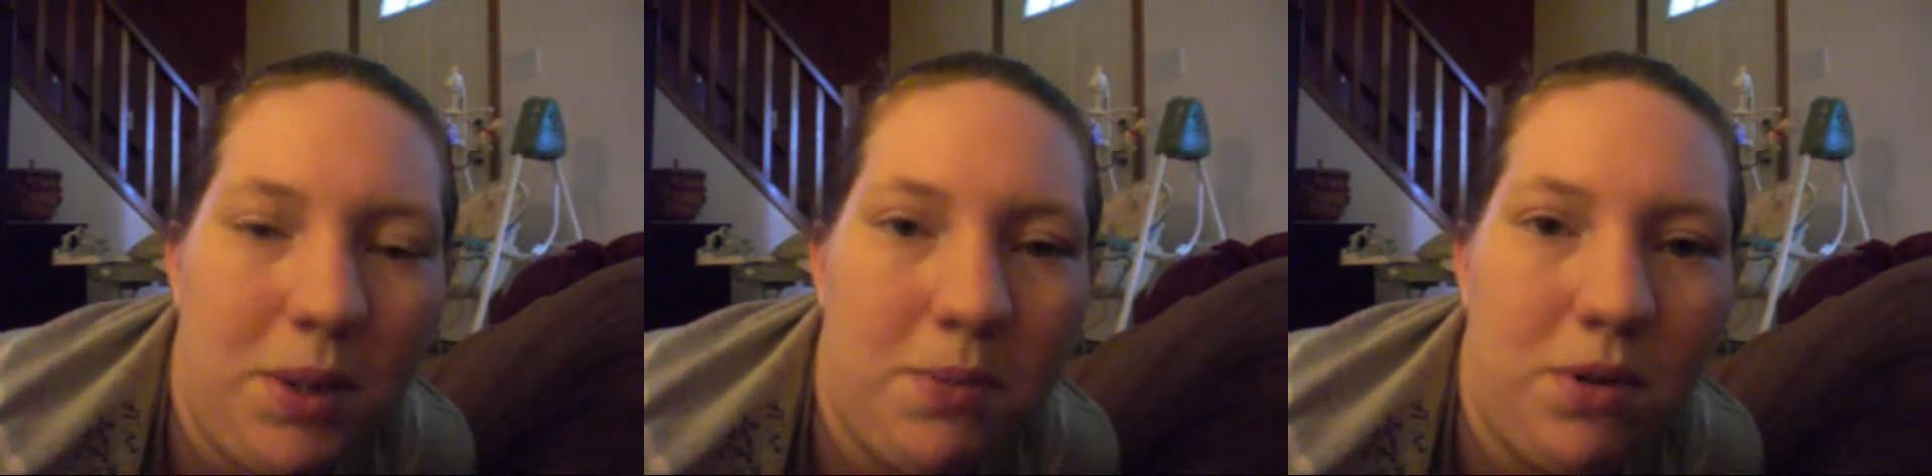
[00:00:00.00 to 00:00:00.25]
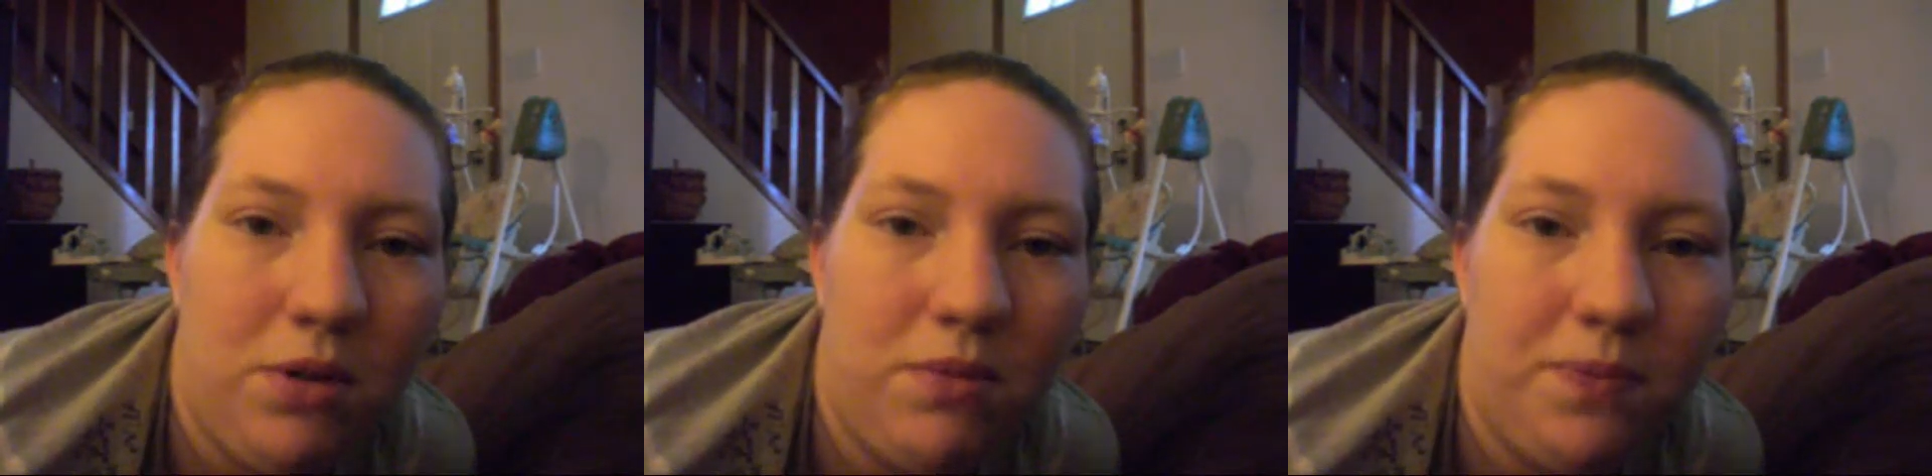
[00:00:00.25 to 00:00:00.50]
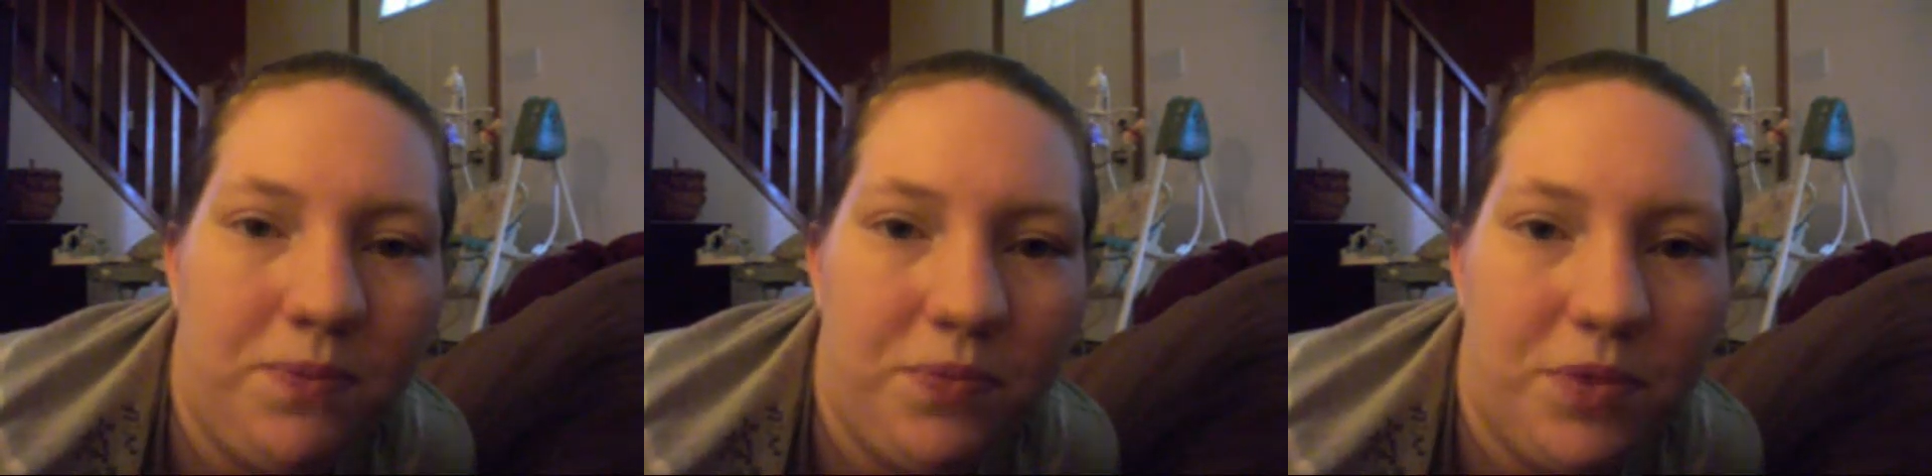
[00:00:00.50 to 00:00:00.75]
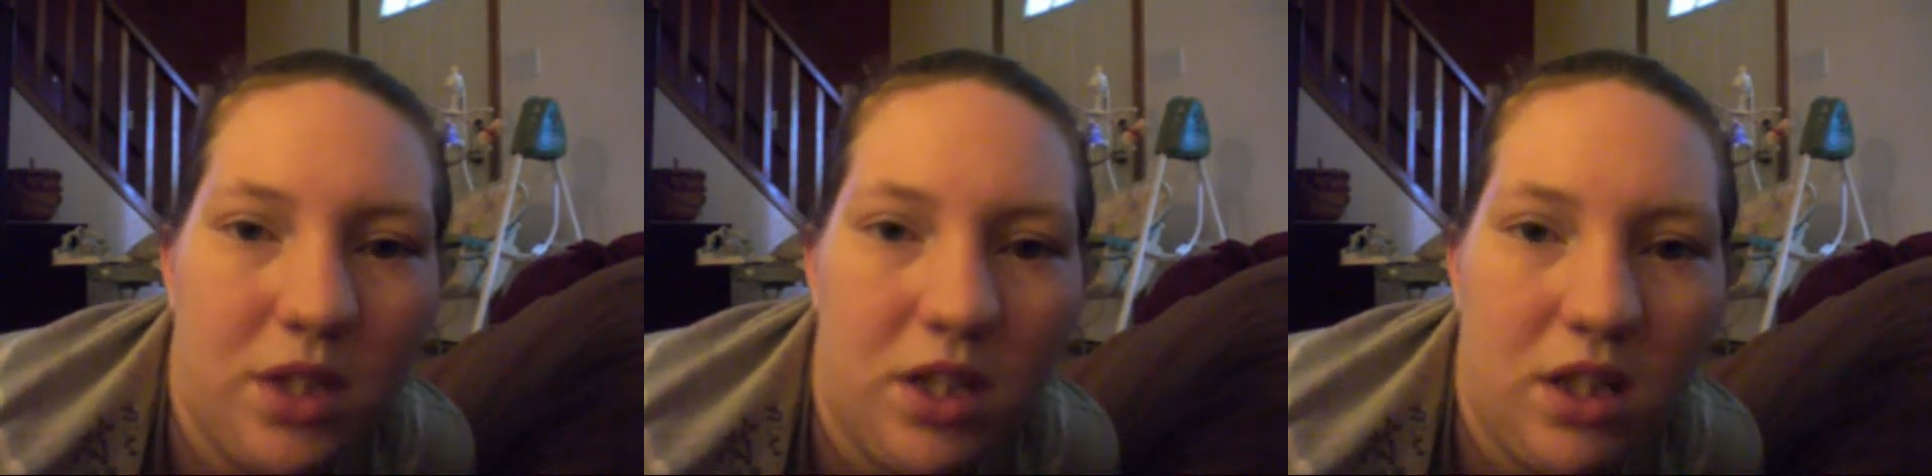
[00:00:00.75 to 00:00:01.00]
people
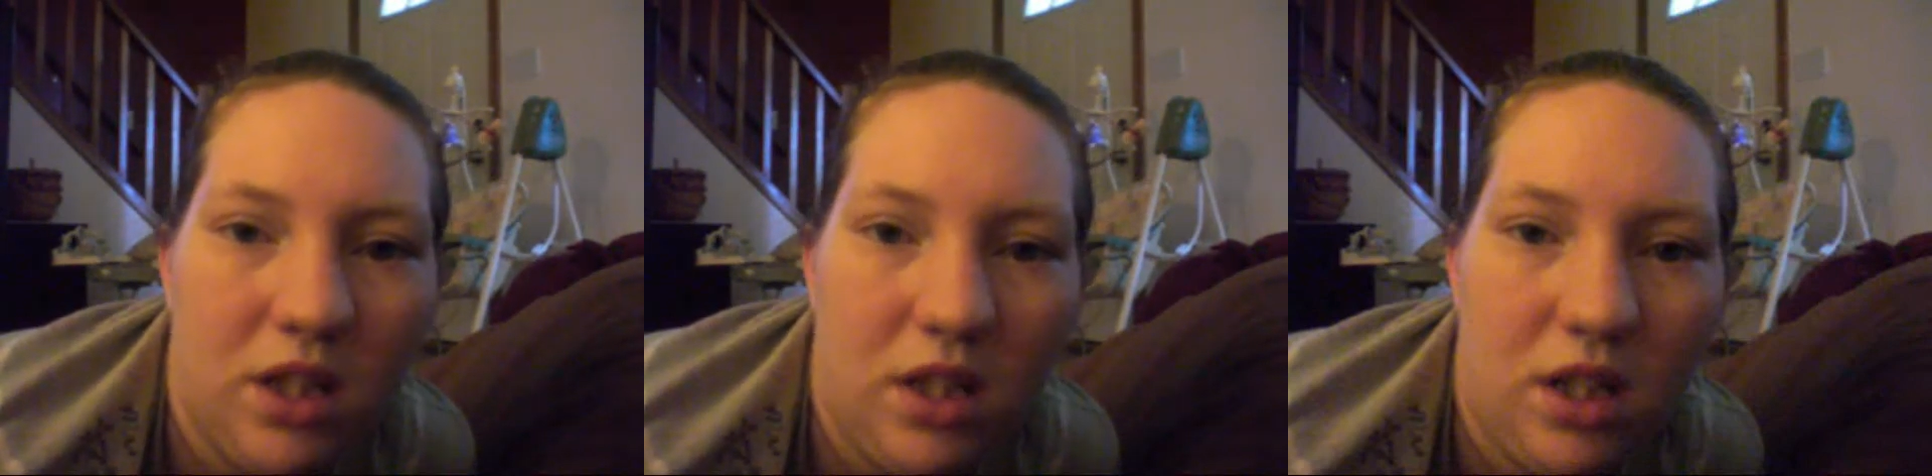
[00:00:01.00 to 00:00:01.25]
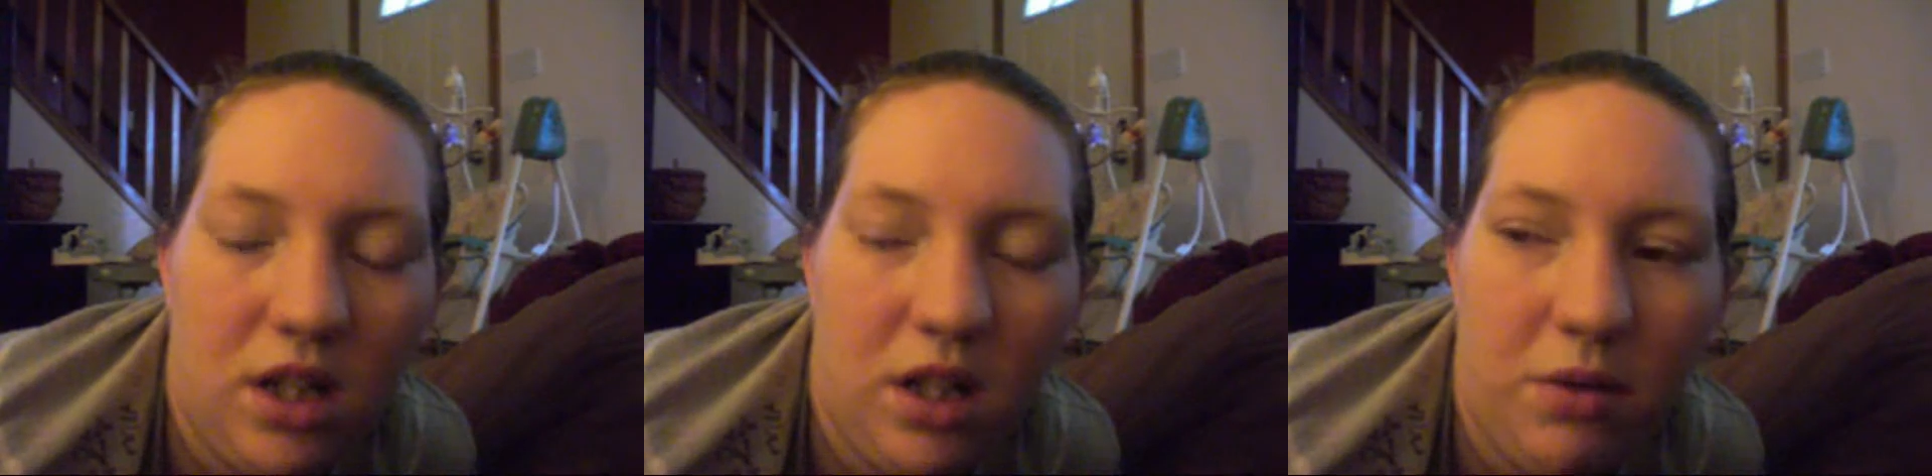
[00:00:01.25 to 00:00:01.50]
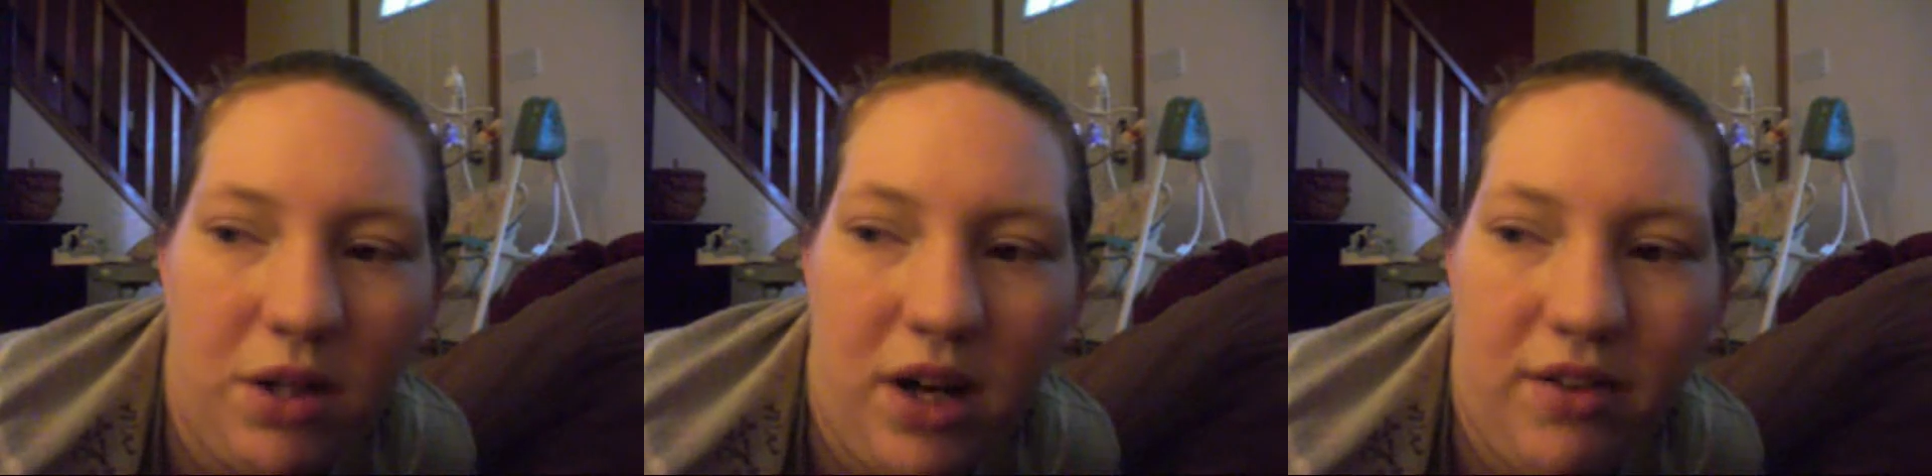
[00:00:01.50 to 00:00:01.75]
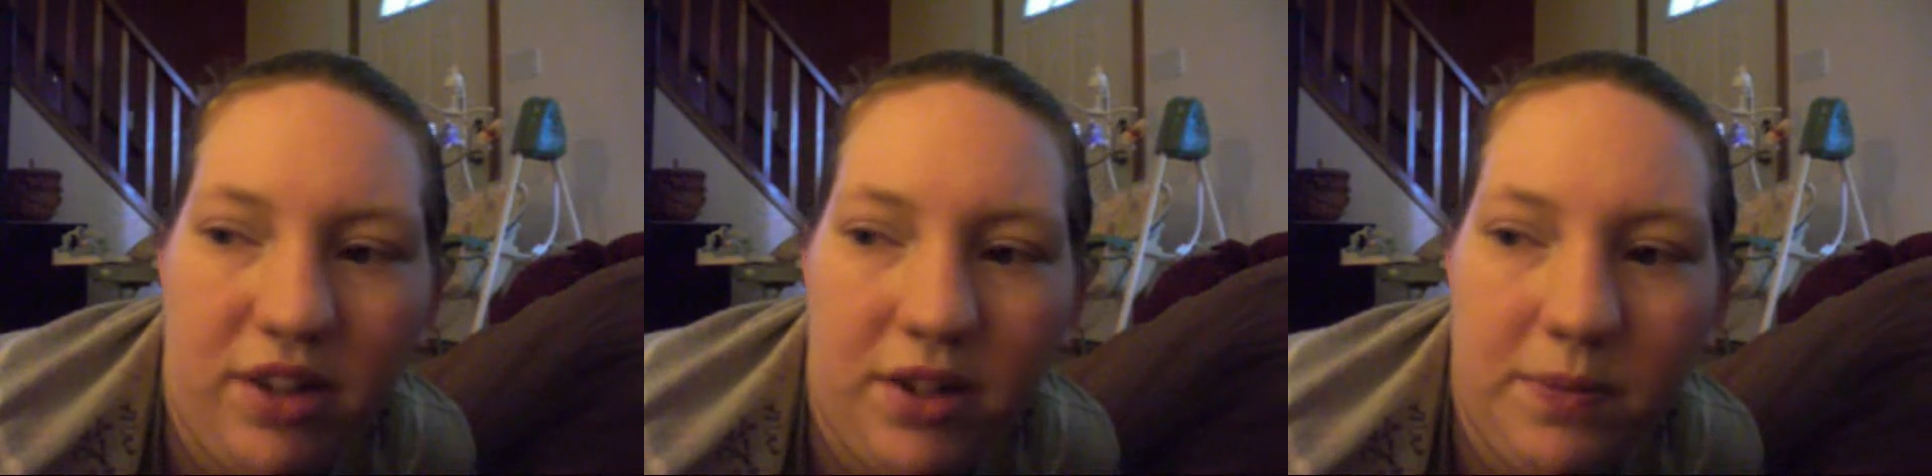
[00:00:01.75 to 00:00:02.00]
or
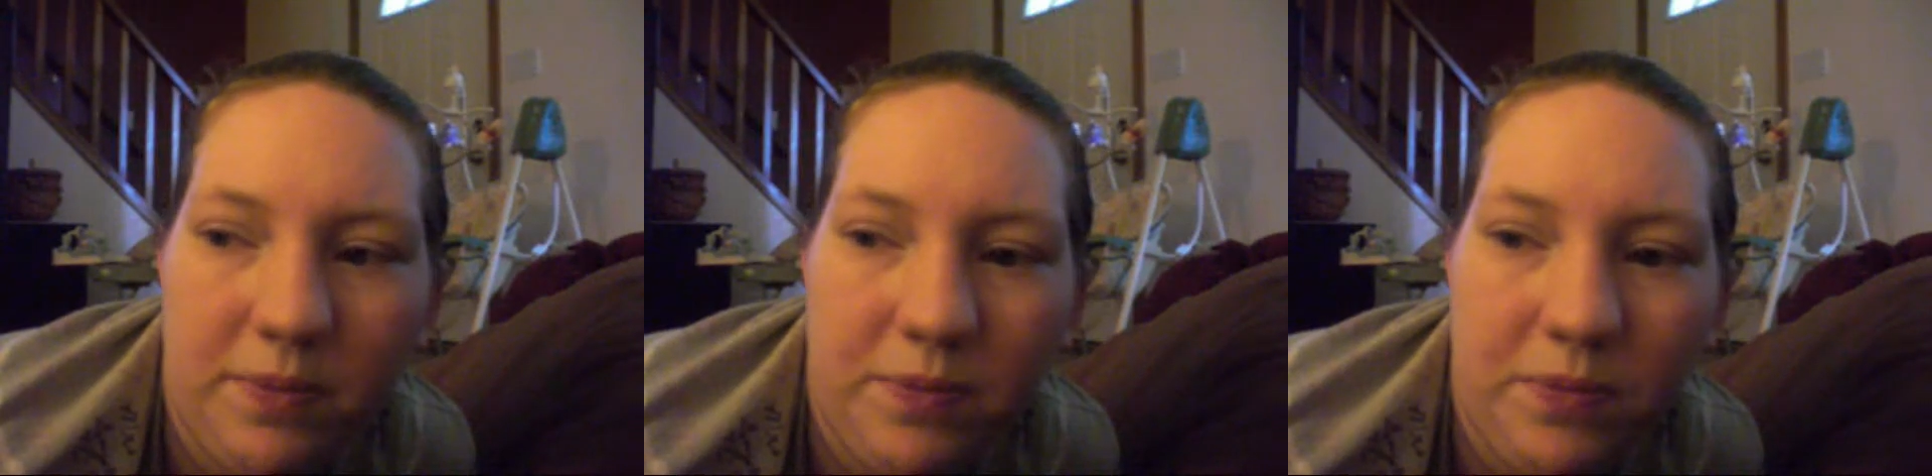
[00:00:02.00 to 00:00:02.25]
whatever.